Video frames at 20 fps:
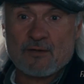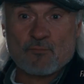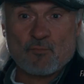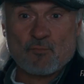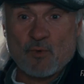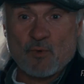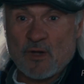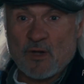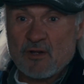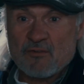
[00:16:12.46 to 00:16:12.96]
he
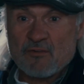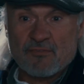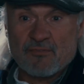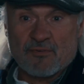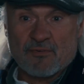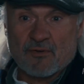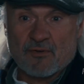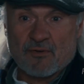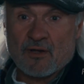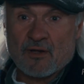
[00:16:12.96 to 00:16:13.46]
cared for
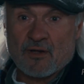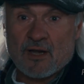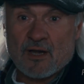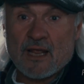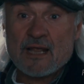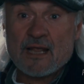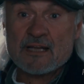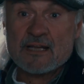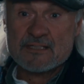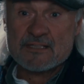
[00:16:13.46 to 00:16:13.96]
both of
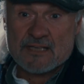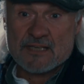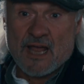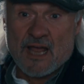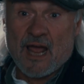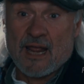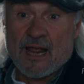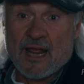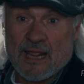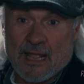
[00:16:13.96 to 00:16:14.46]
them.
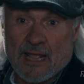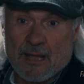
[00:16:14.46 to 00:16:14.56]
Patrick